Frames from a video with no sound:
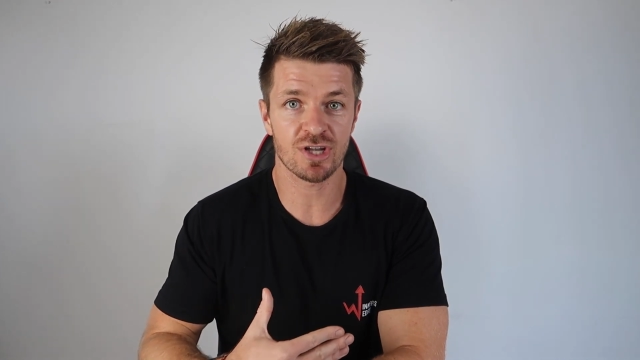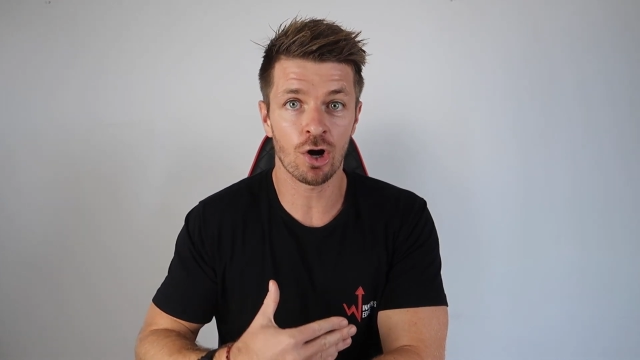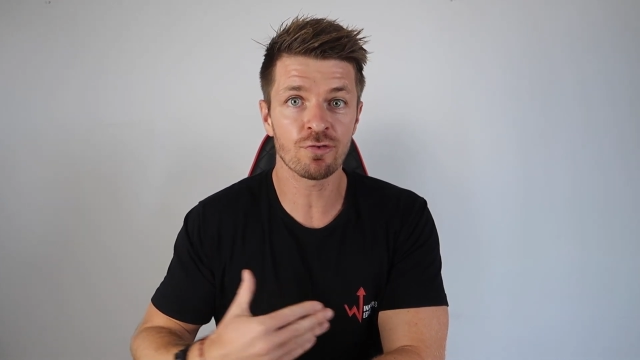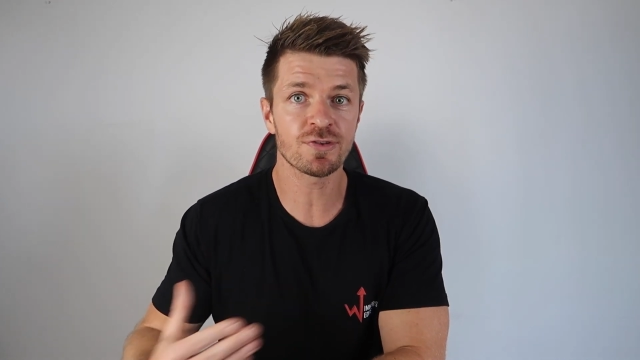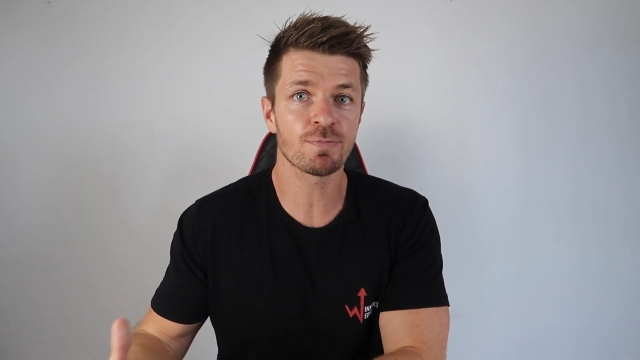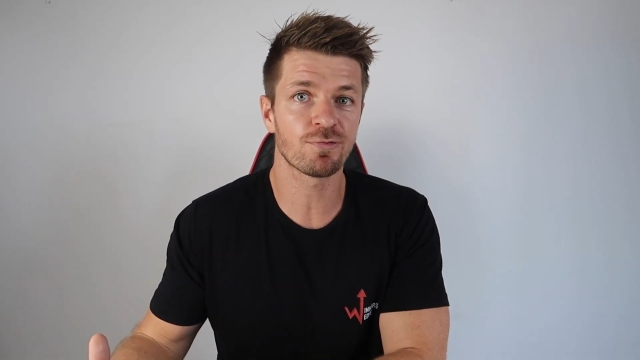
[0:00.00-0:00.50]

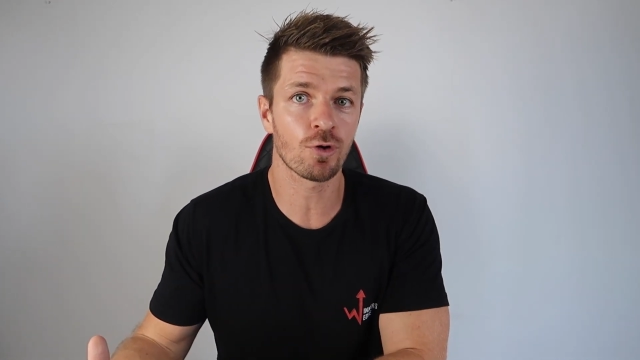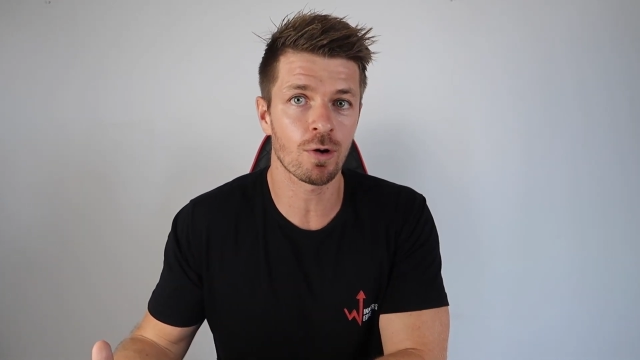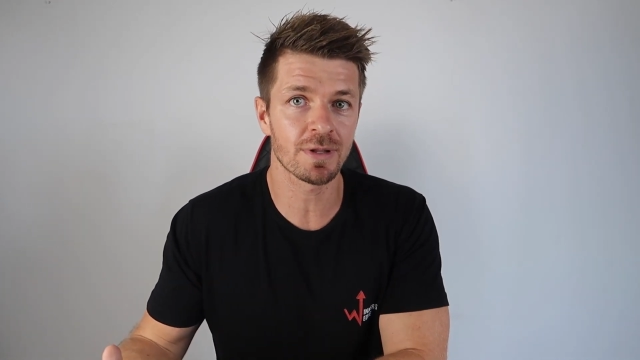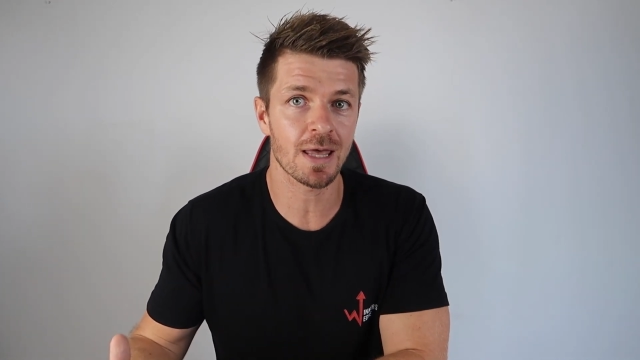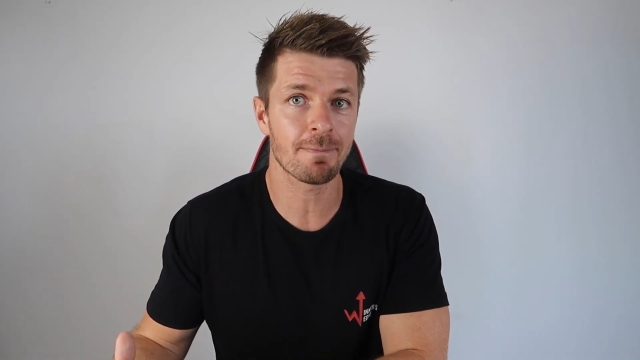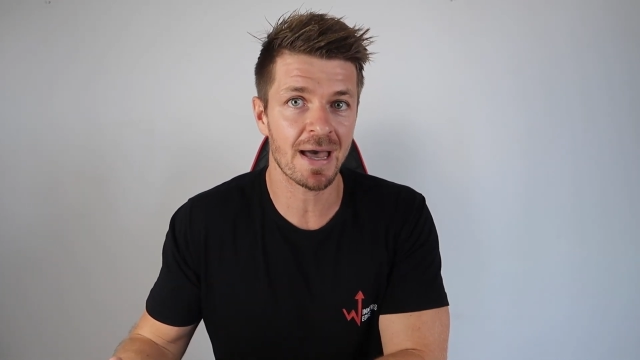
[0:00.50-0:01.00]
often perform
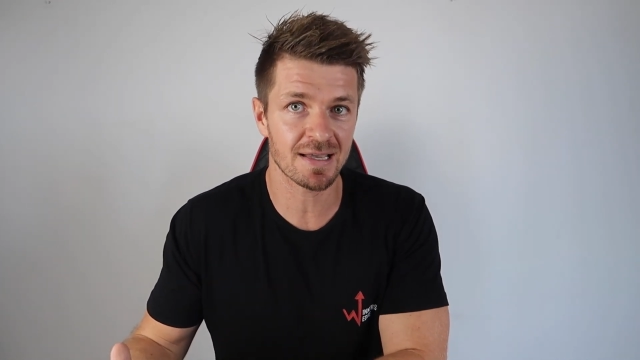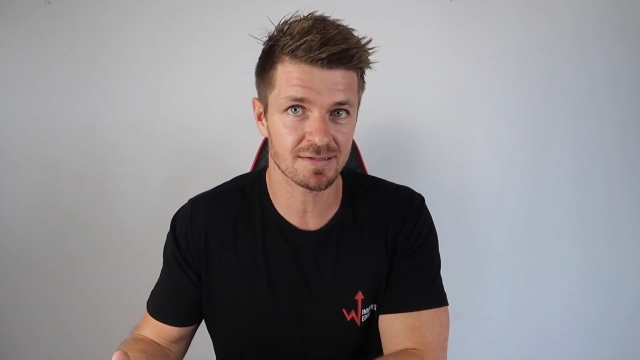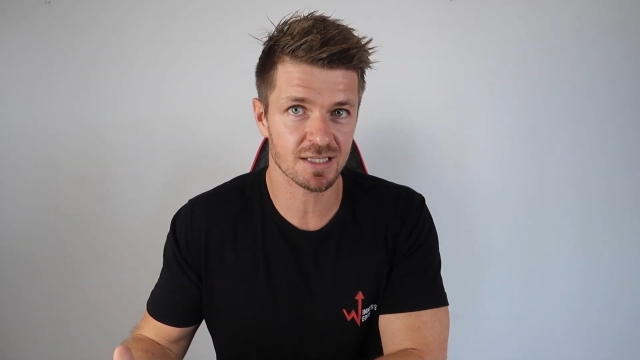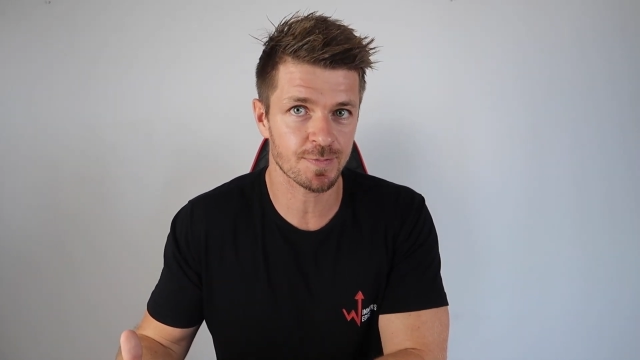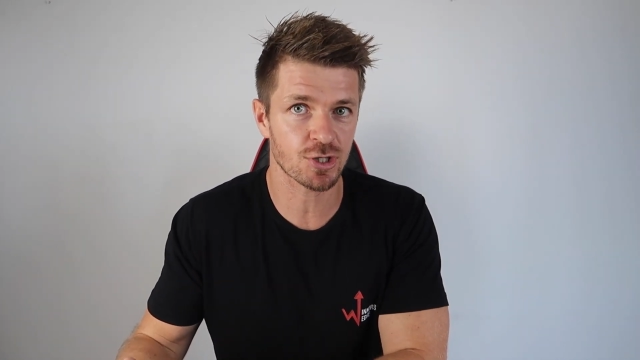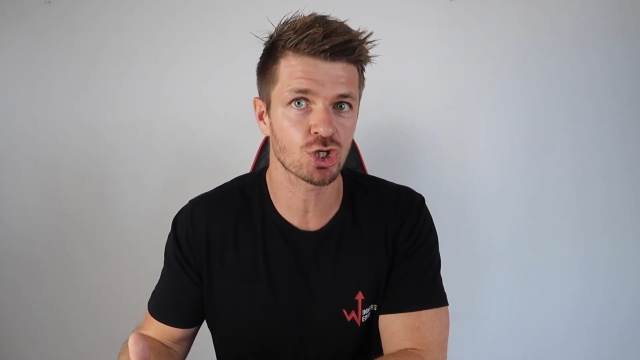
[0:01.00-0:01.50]
at their best,
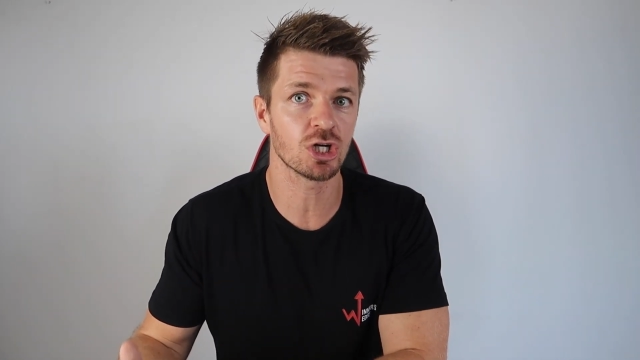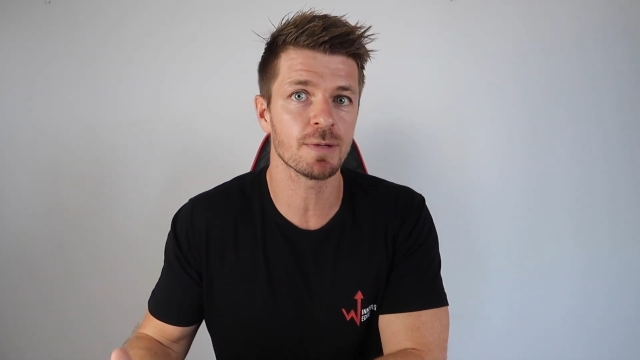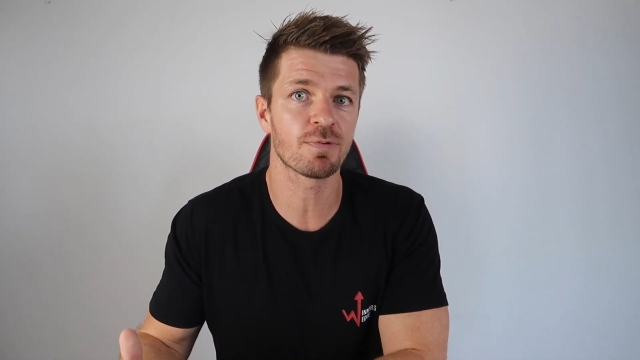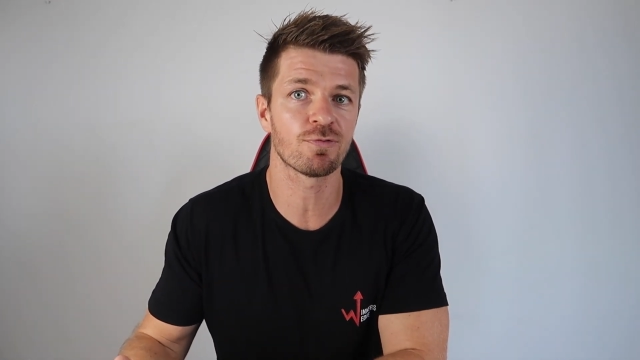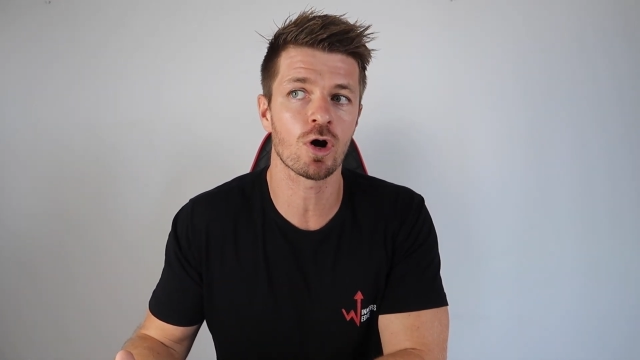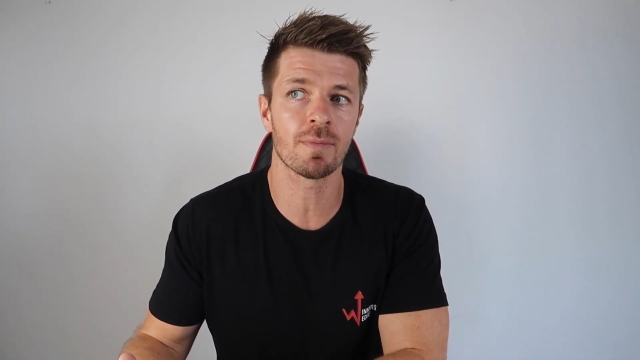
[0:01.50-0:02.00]
especially
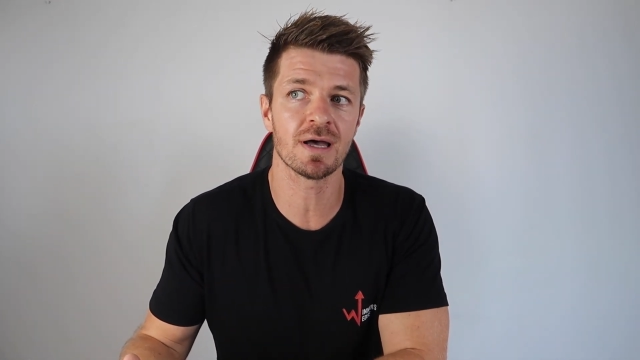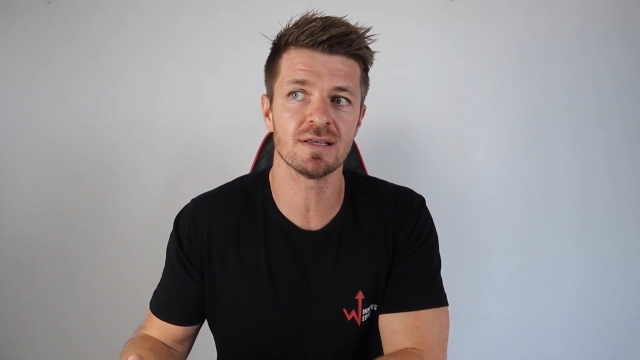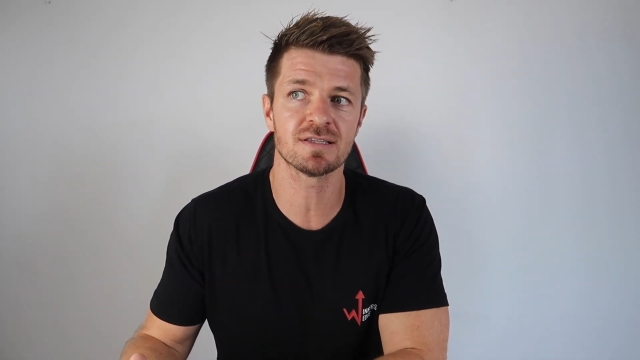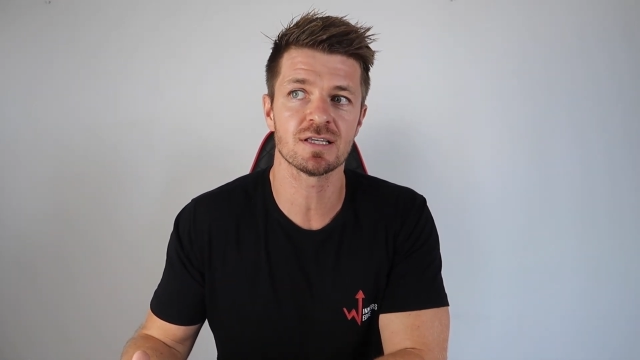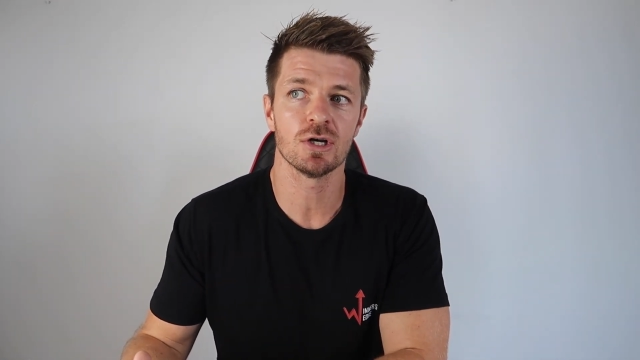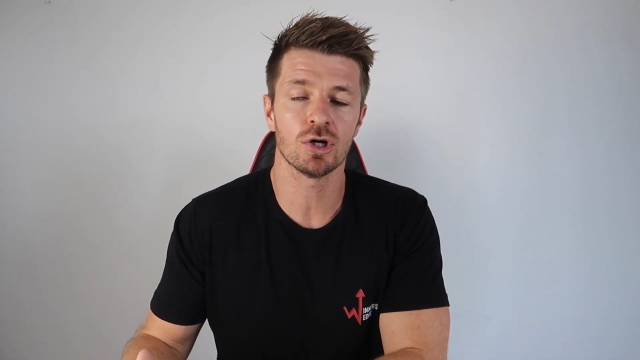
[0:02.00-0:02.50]
elite
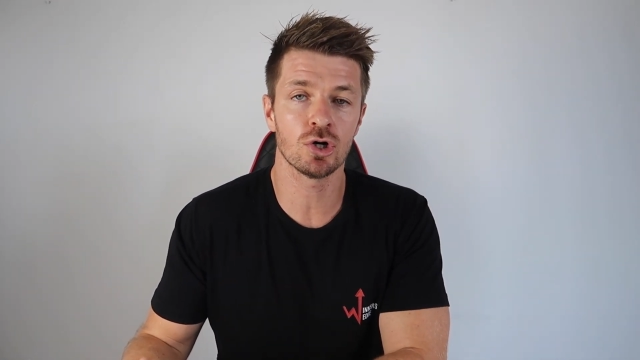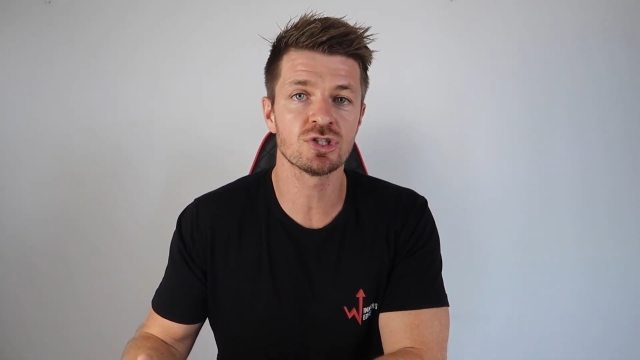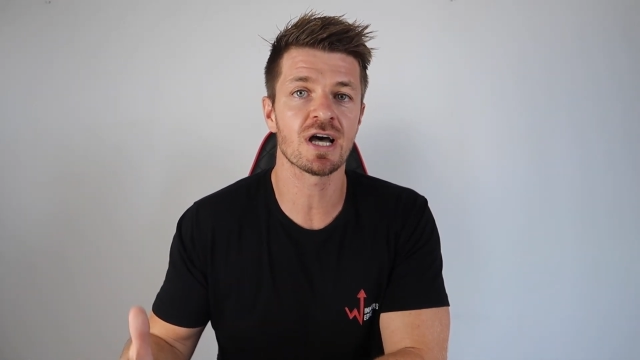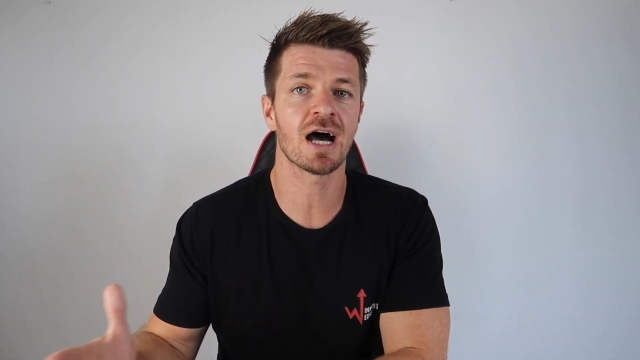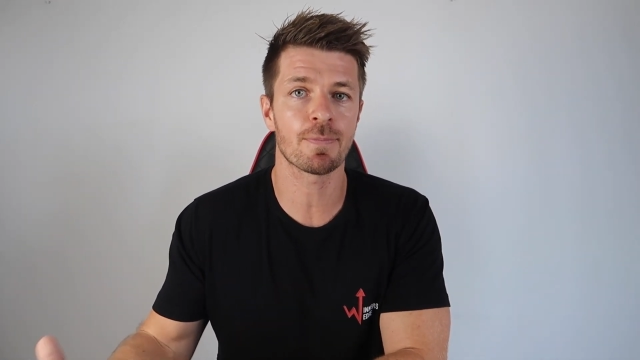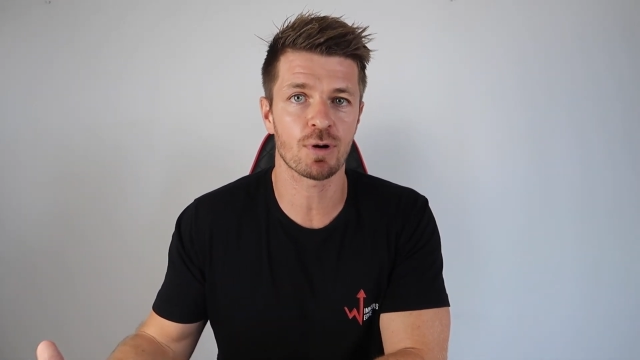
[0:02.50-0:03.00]
performers,
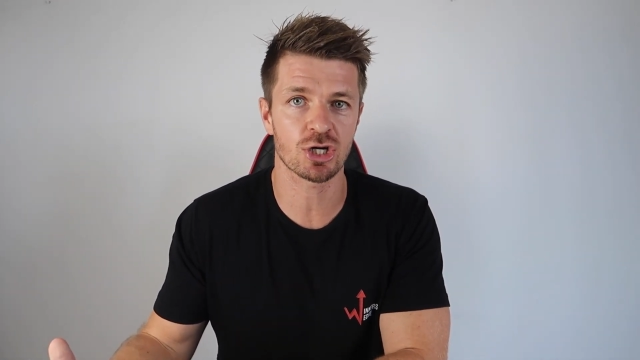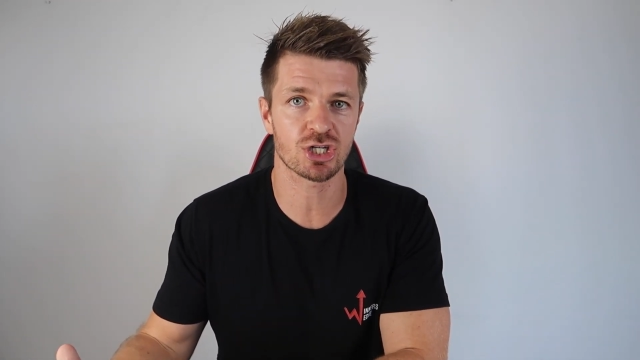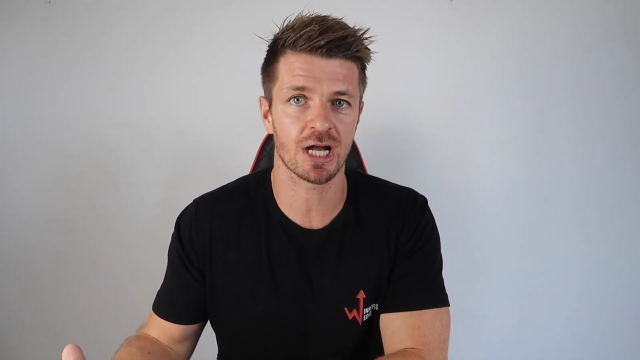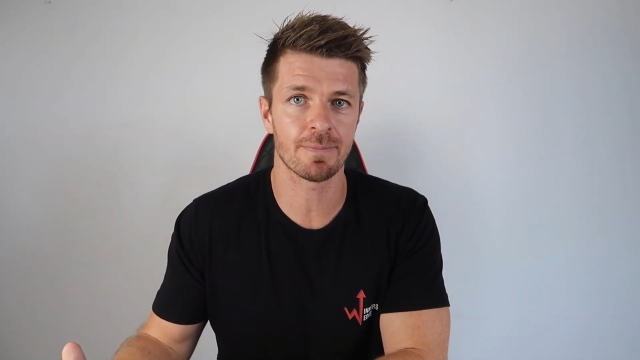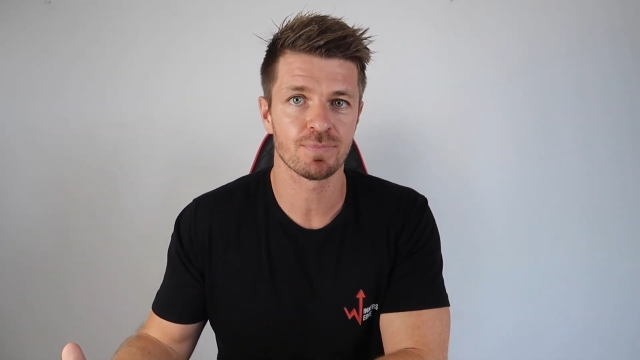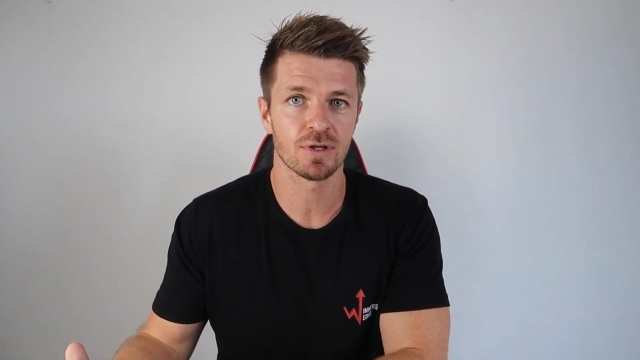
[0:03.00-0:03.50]
under high
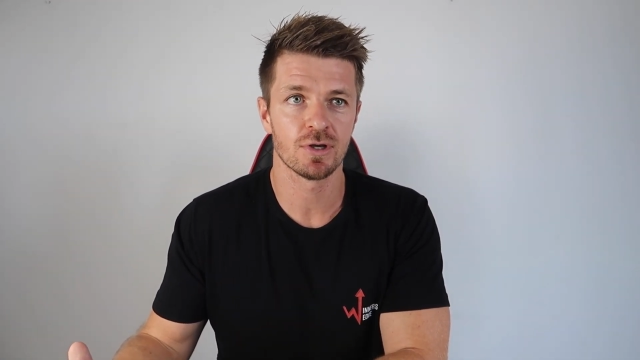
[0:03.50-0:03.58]
pressure.